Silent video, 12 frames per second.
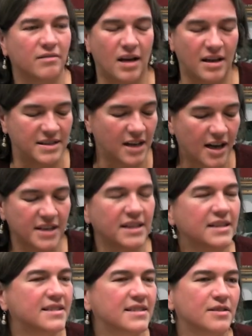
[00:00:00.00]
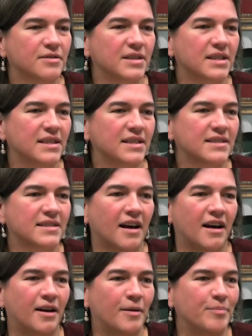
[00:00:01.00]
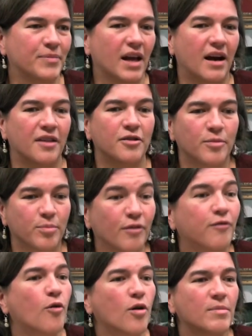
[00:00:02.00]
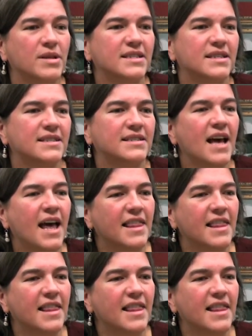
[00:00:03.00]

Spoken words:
a dining series, other performances